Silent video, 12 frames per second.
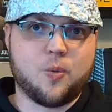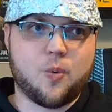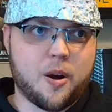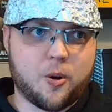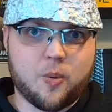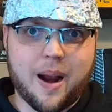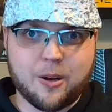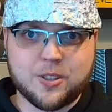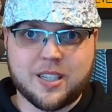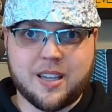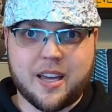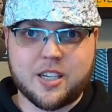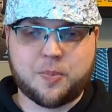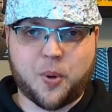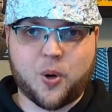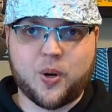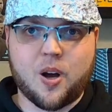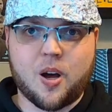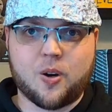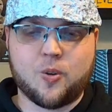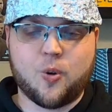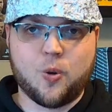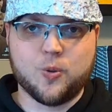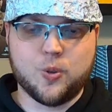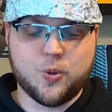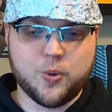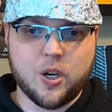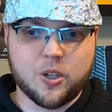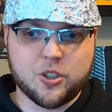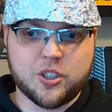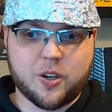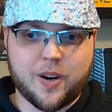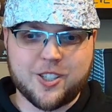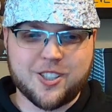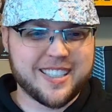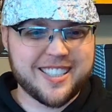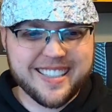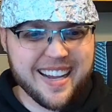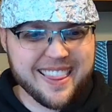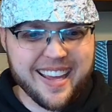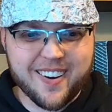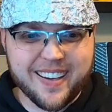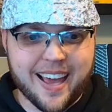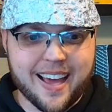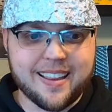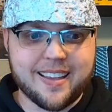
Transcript: Ronda Rousey like spurring on a whole new young generation. It's just not there yet.